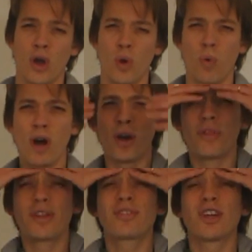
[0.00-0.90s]
whoa,
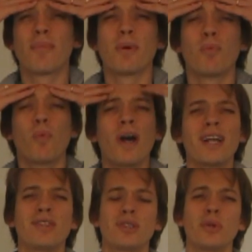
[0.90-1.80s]
this time I'm
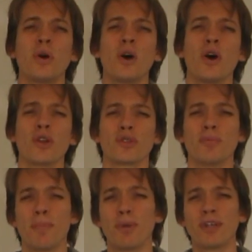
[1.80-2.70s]
way too hot,
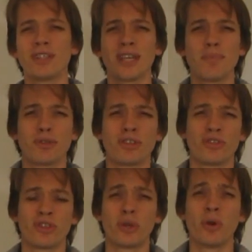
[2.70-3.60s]
my body temperature's
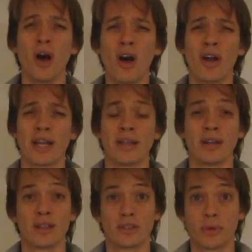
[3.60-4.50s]
too high,
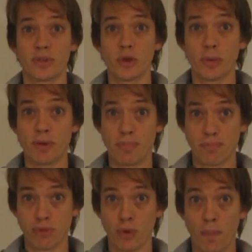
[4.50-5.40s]
so it's got to be
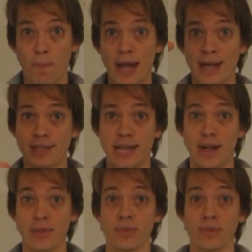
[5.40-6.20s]
brought back down.